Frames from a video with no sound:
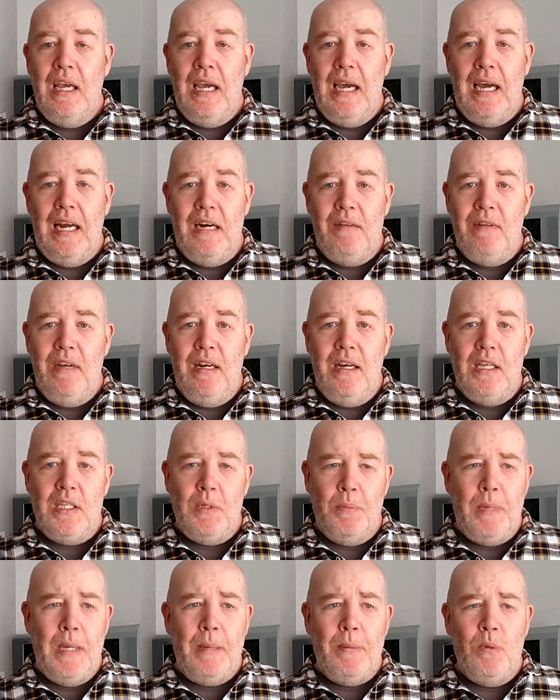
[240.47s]
and I realised
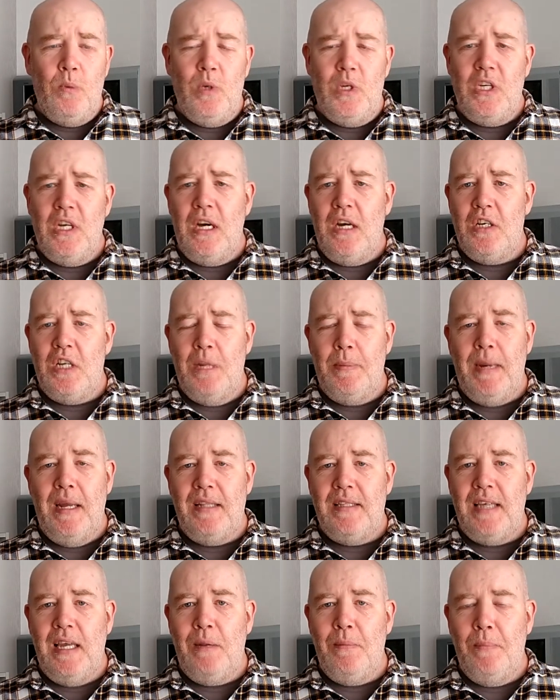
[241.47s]
that people were charging about
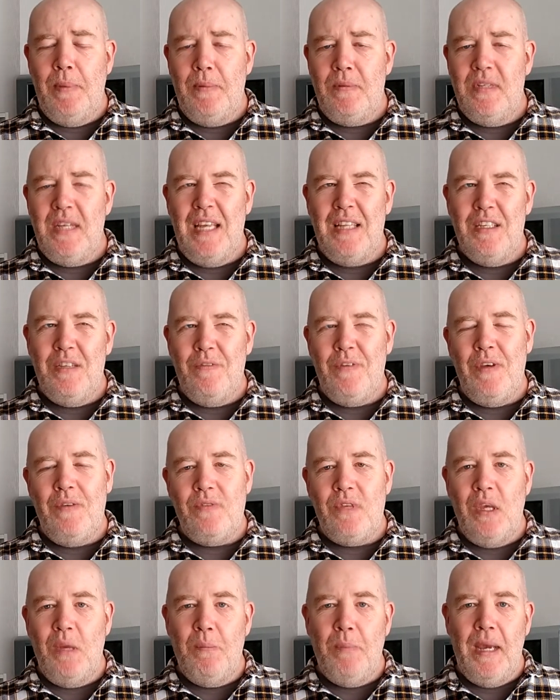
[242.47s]
£10 to
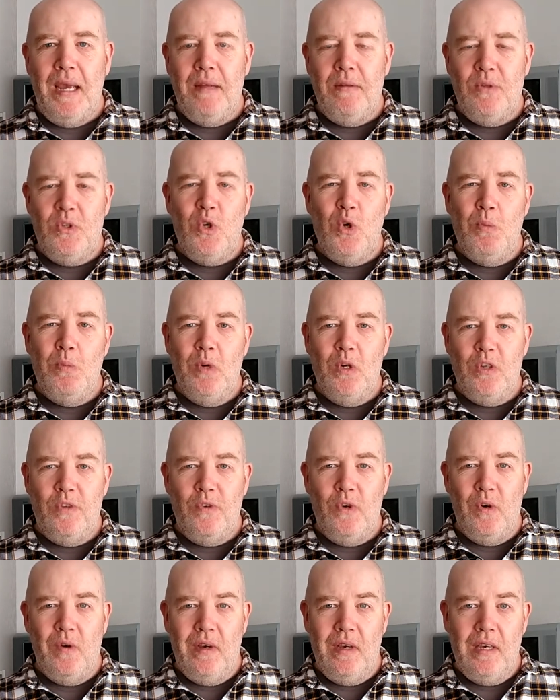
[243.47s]
£15 too much
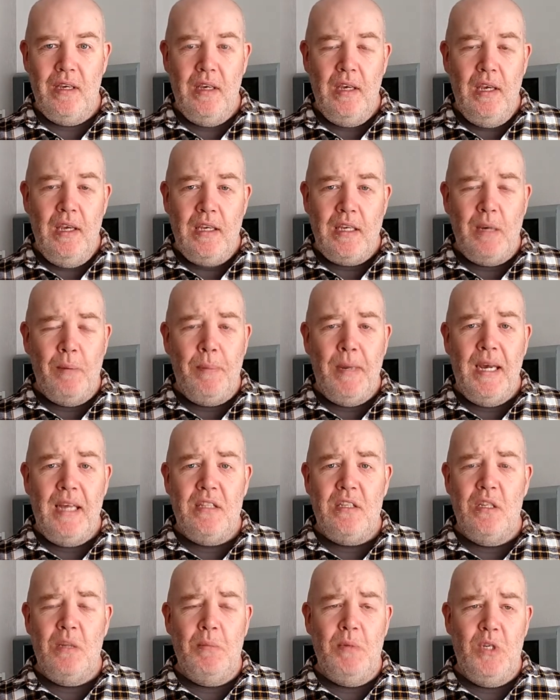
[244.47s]
for it compared
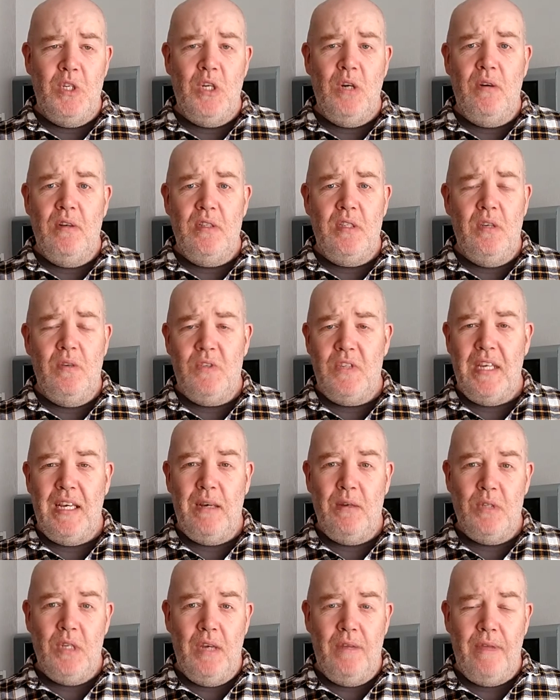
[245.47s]
to the majority of
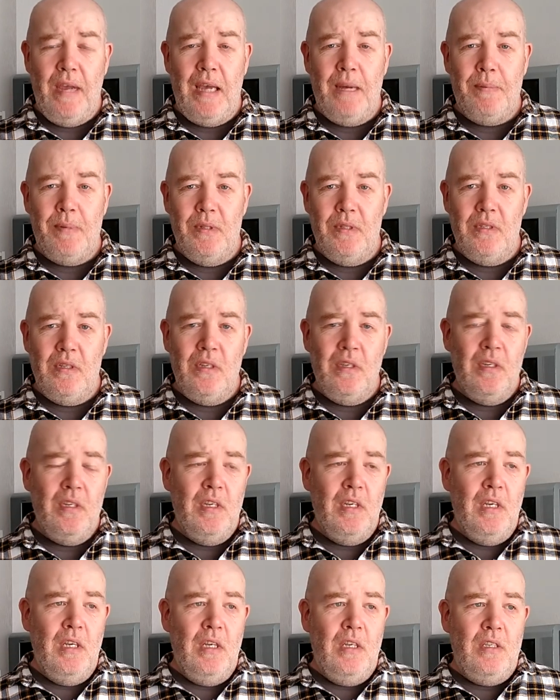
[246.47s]
sales that have happened.
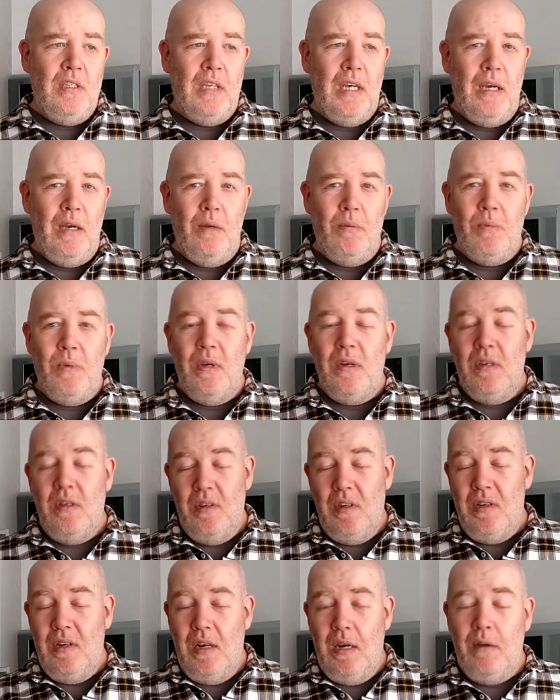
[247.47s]
So
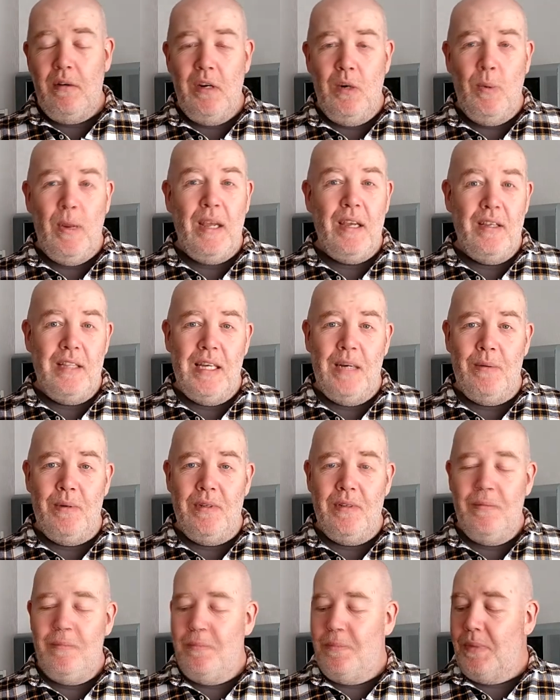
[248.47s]
I'm going to wait on that
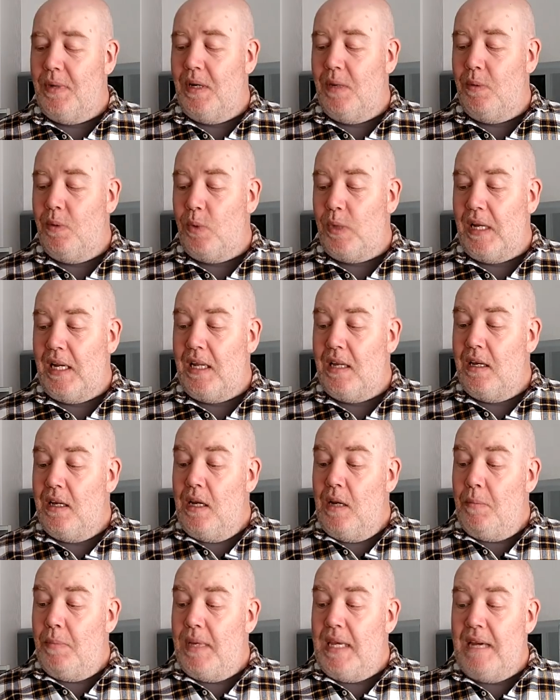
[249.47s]
one, but I will get it.
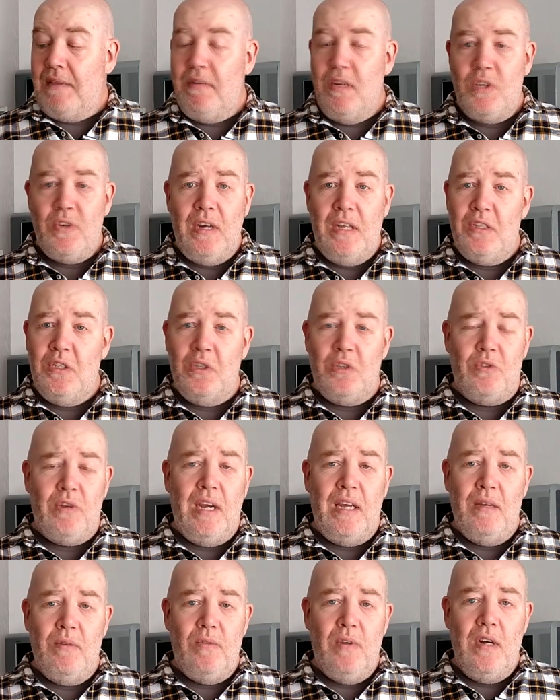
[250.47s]
But yeah, Ridge Racer is
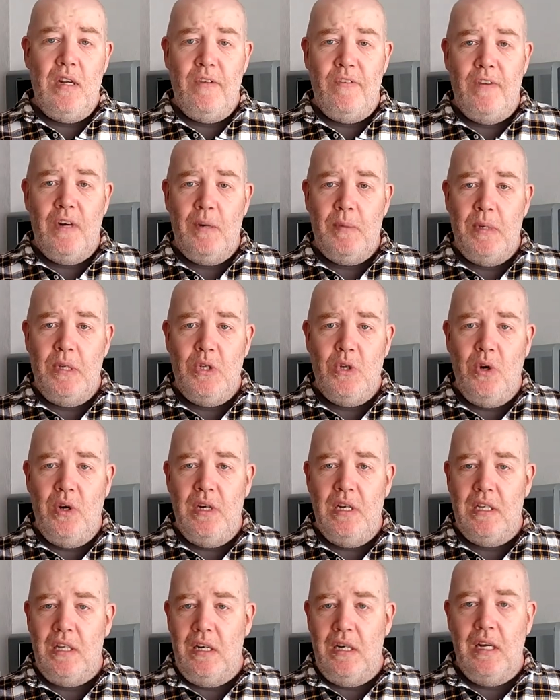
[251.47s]
great. Really fun. I've been enjoying
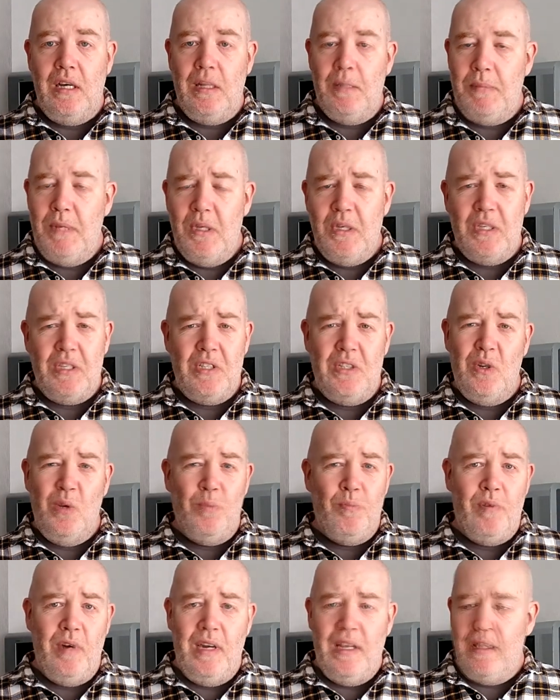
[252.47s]
this a lot. The music's still
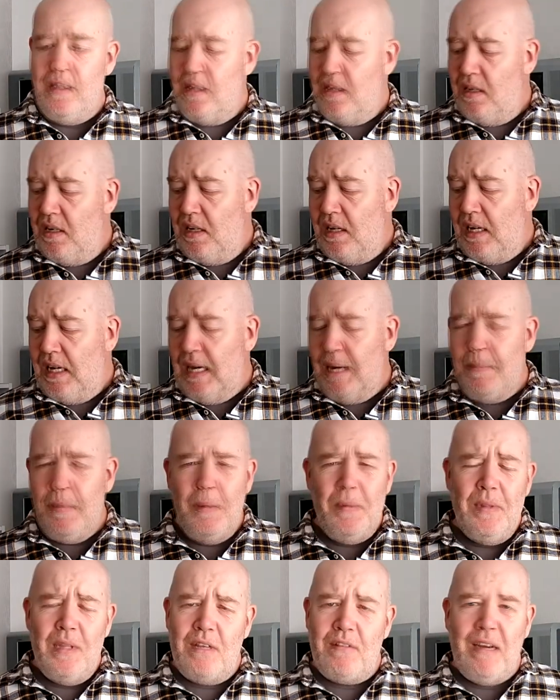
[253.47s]
brilliant. I
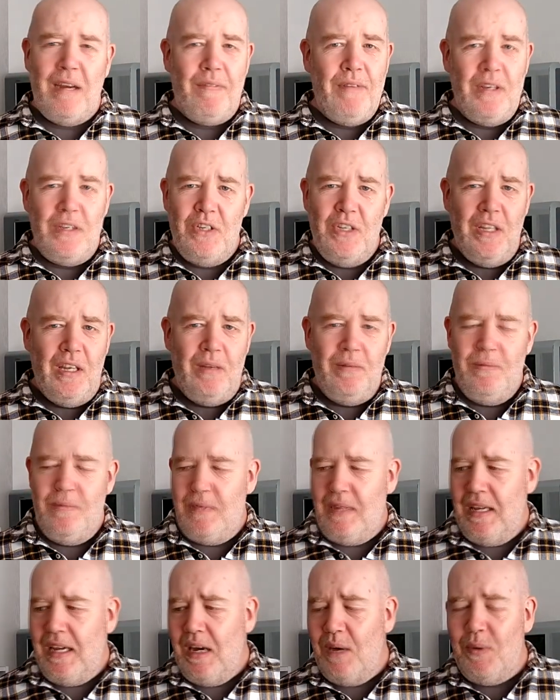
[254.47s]
mean, the graphics, you know,
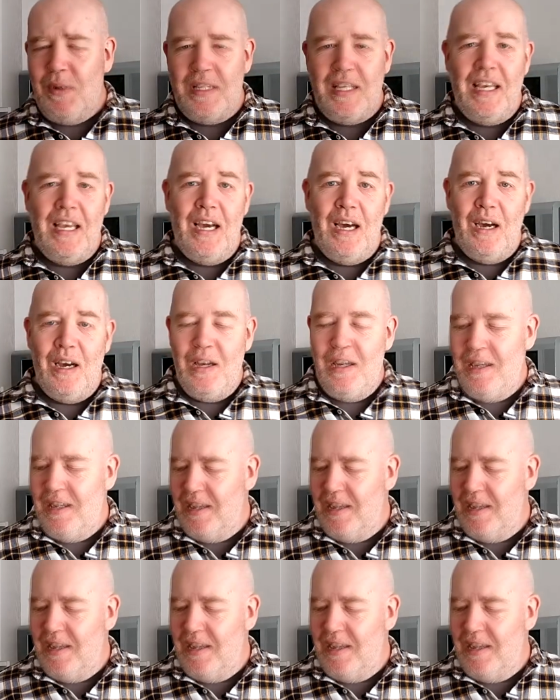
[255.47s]
they are what they are.